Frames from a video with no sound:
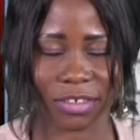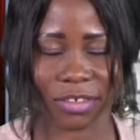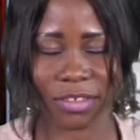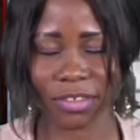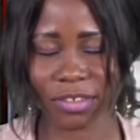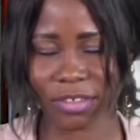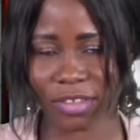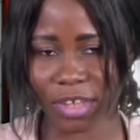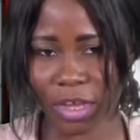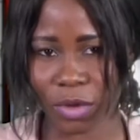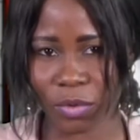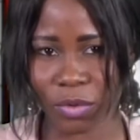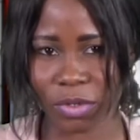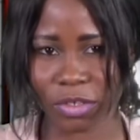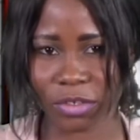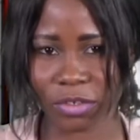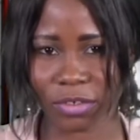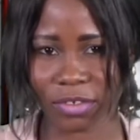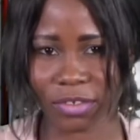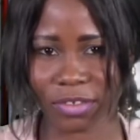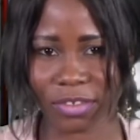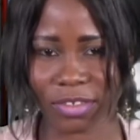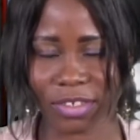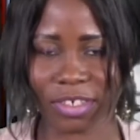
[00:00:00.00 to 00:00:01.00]
Stay with
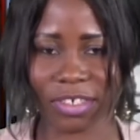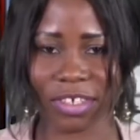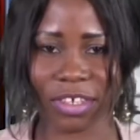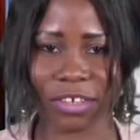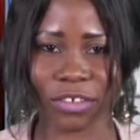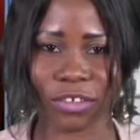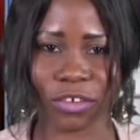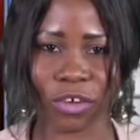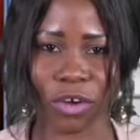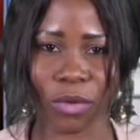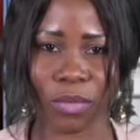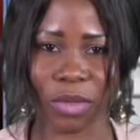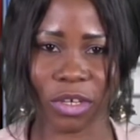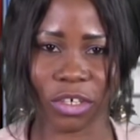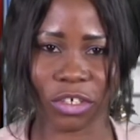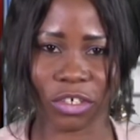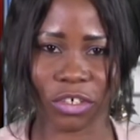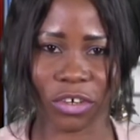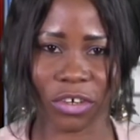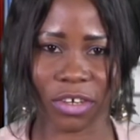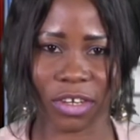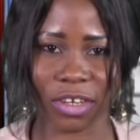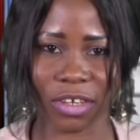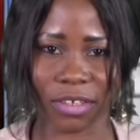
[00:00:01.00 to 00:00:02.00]
us. Details coming
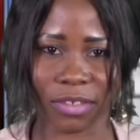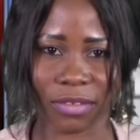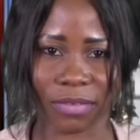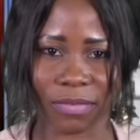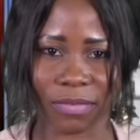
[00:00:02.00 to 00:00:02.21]
shortly.